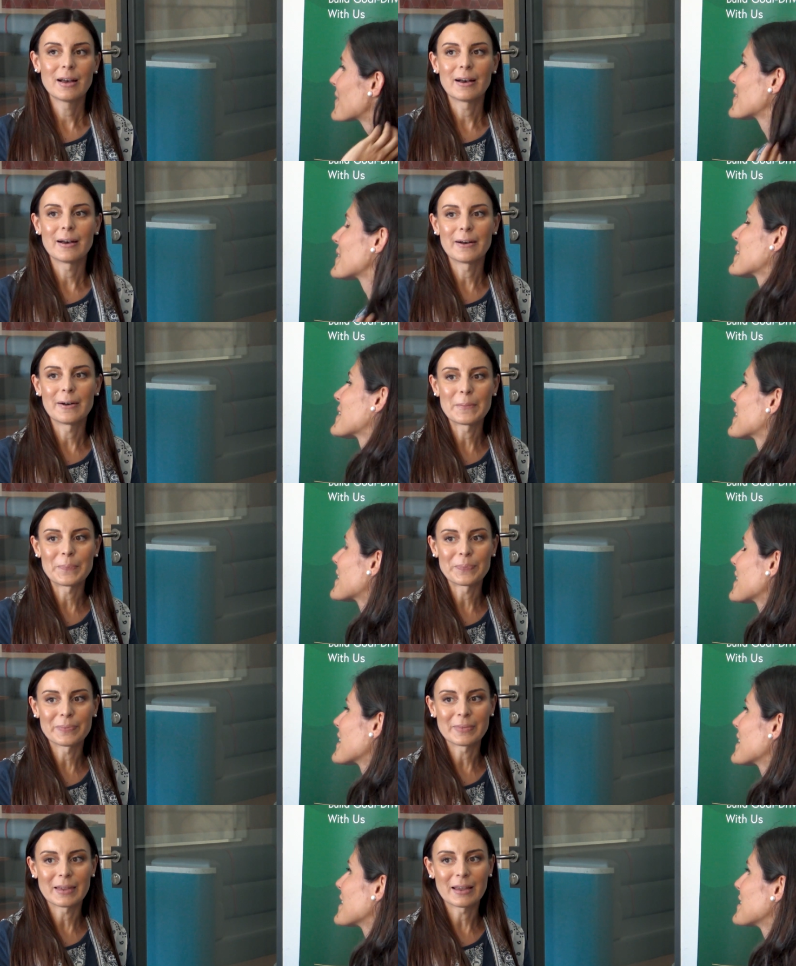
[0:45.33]

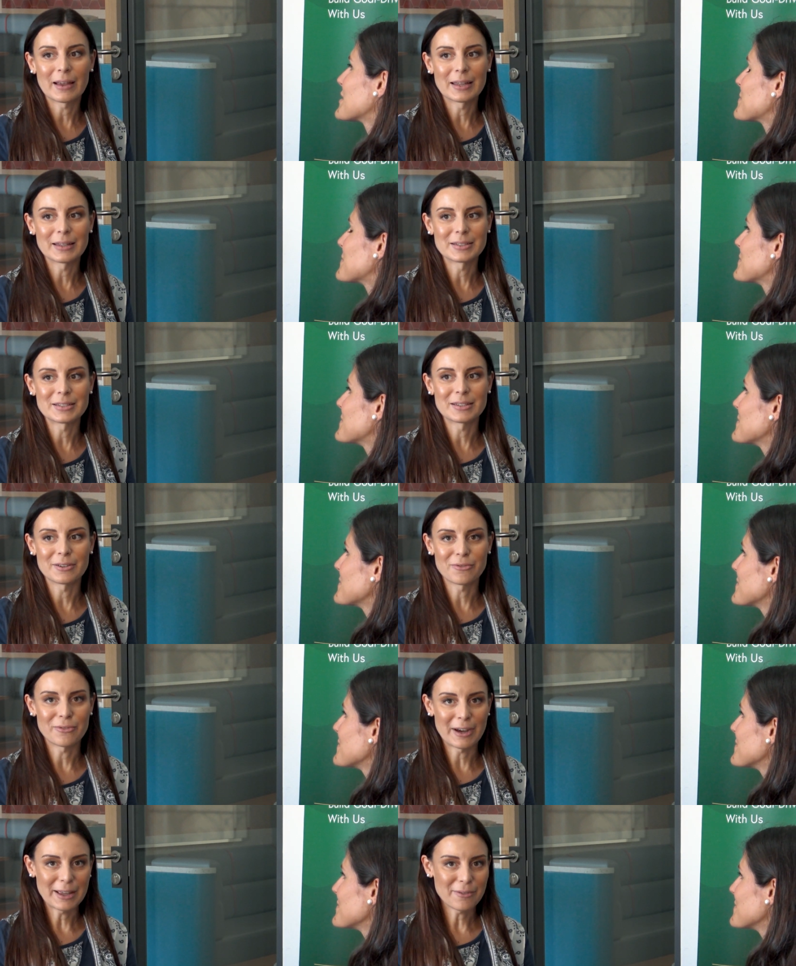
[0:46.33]
Speaker 1: Um, and uh,
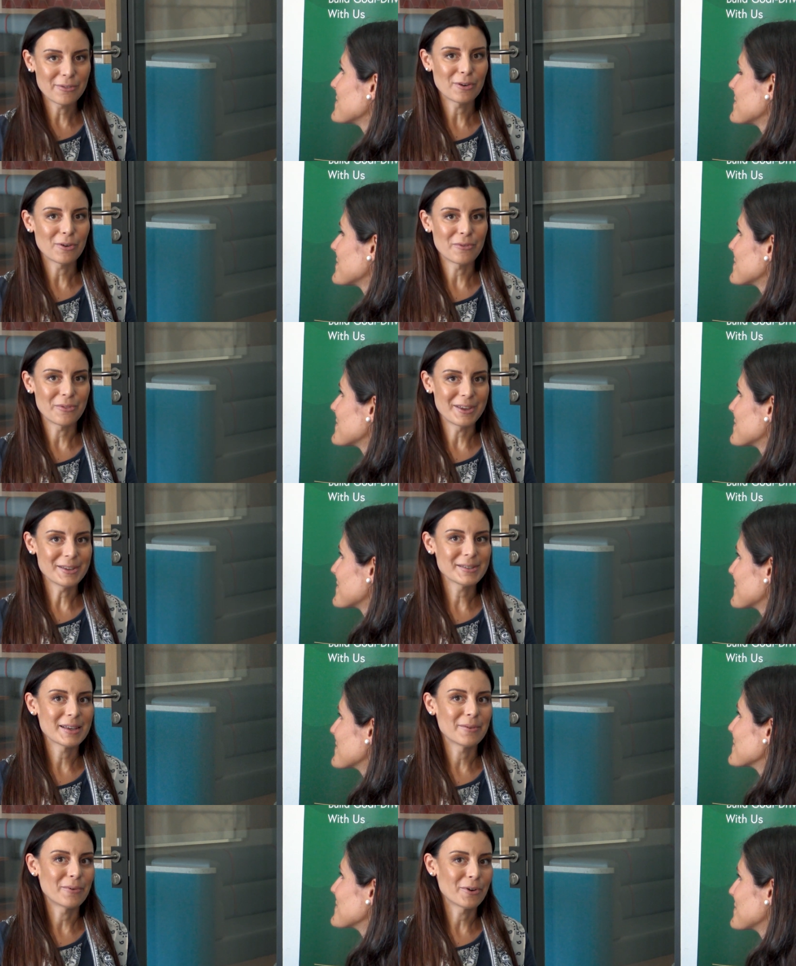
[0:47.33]
five of
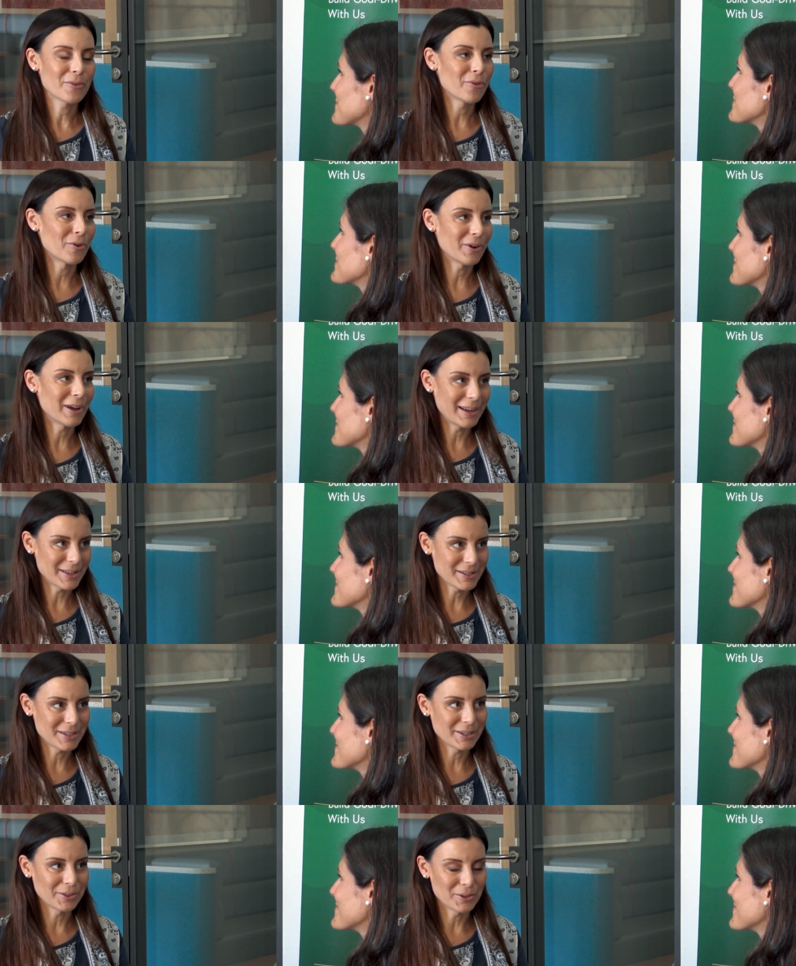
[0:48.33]
these I work for
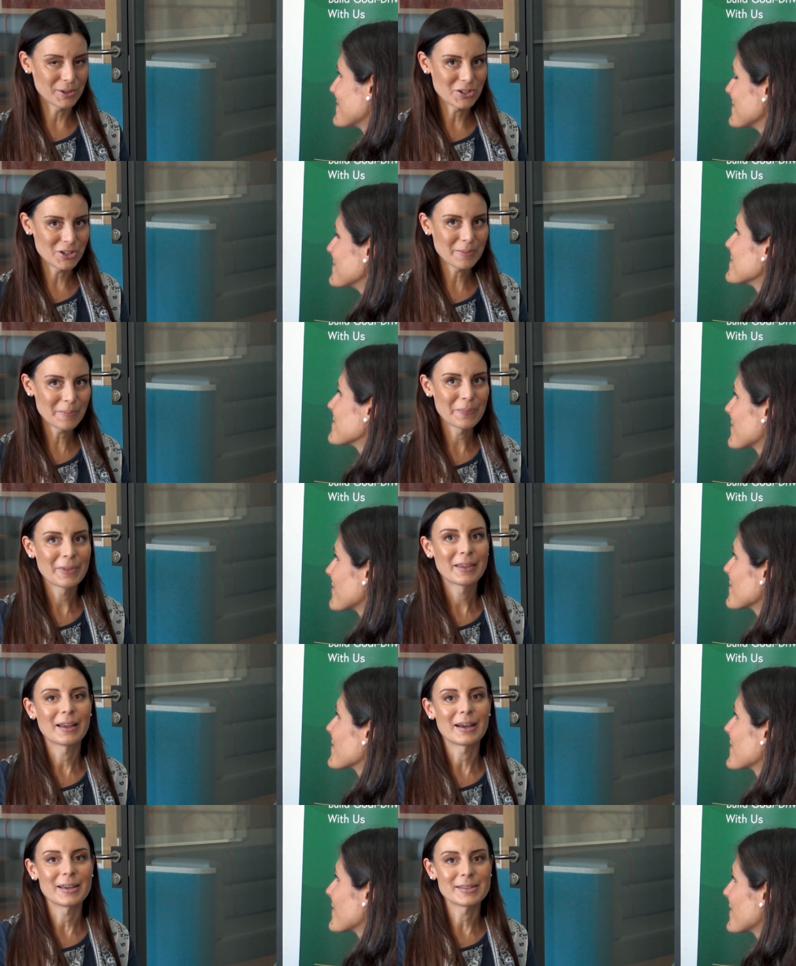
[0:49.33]
Allianz Technology.
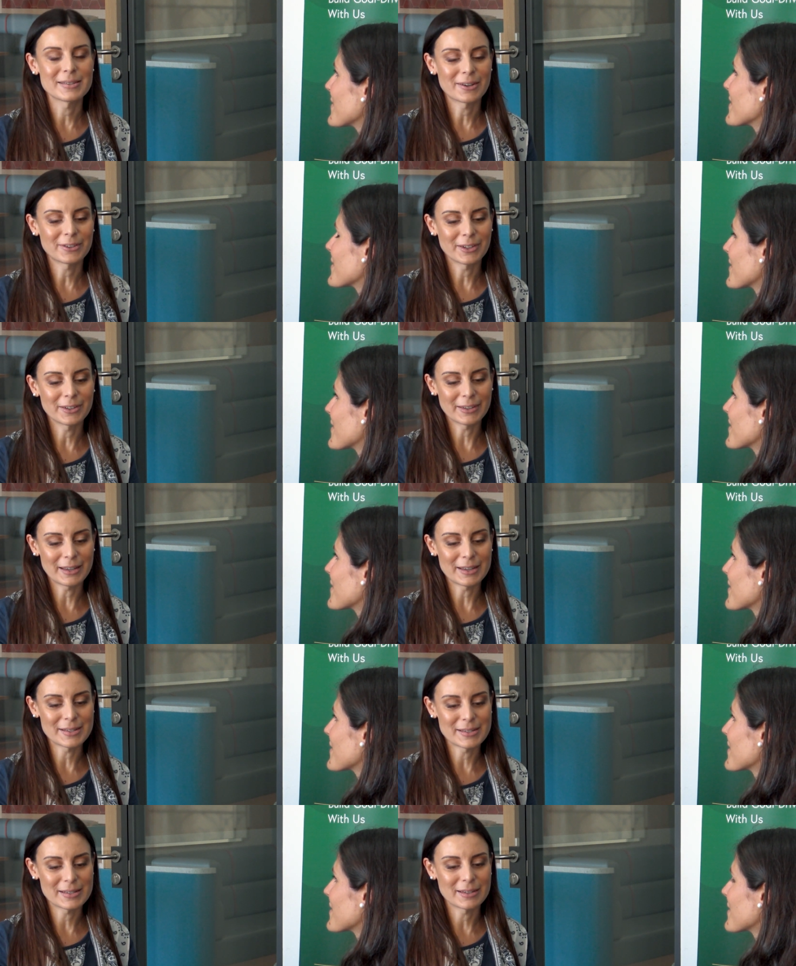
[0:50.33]
I started
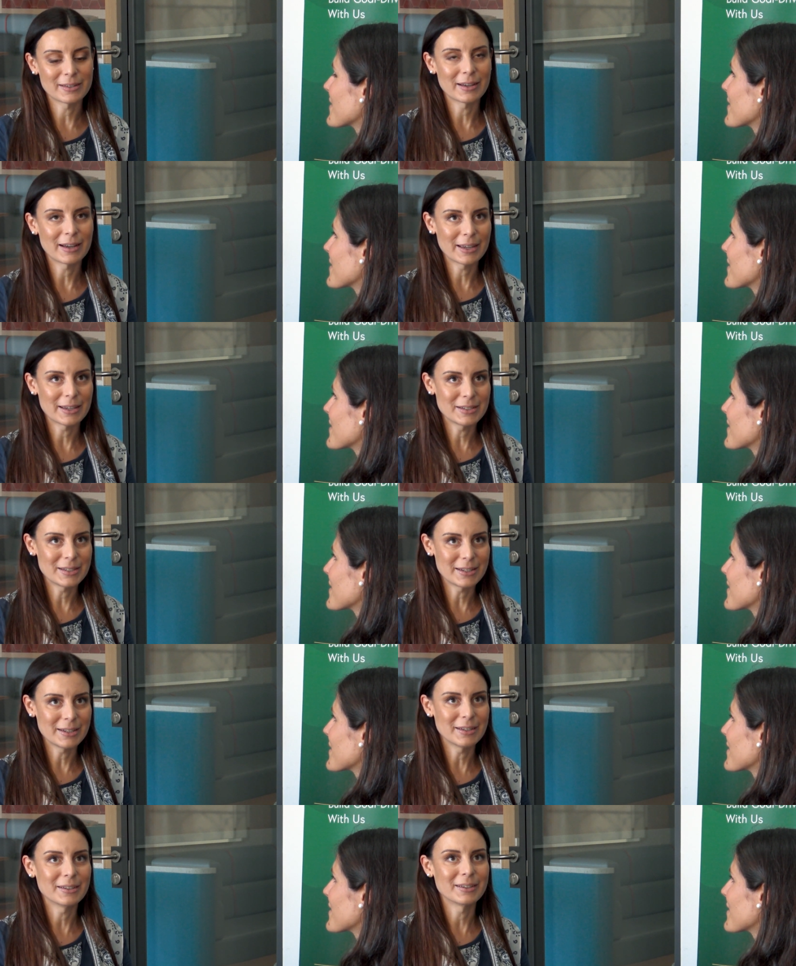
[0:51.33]
as a
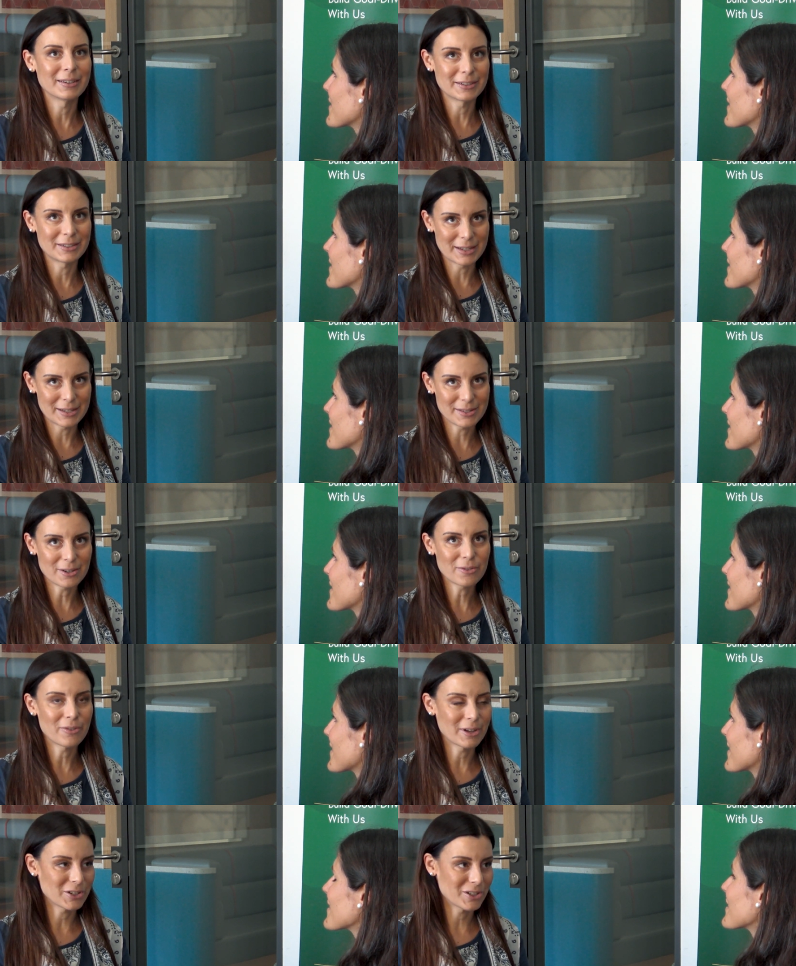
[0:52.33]
IT uh, tester,
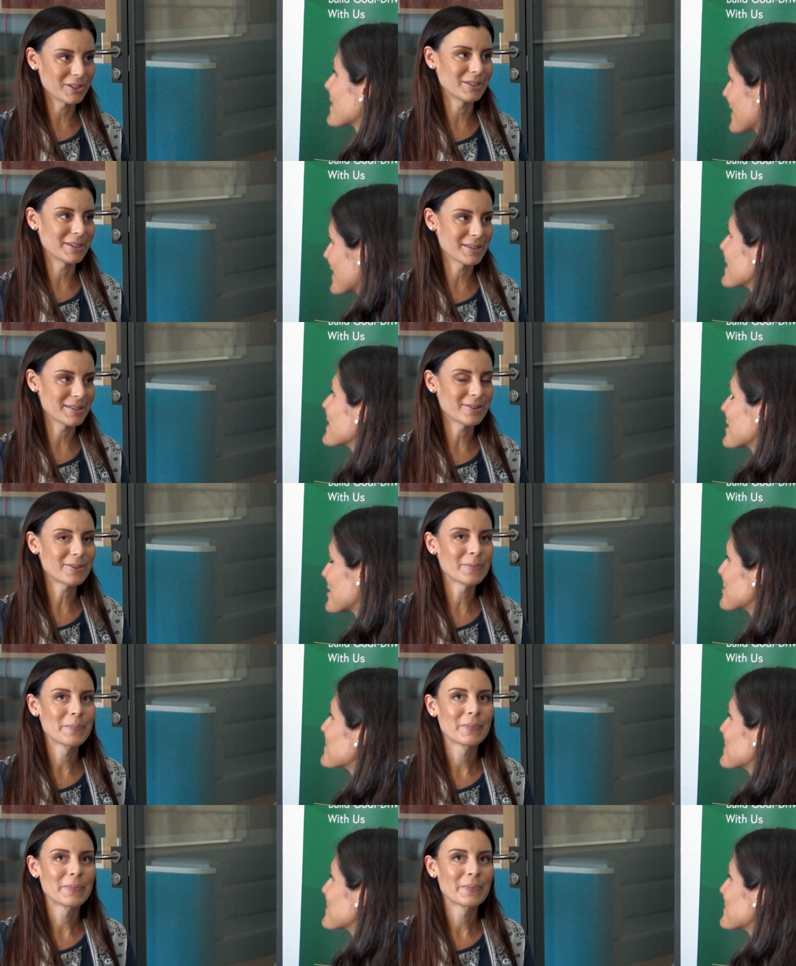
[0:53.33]
functional tester.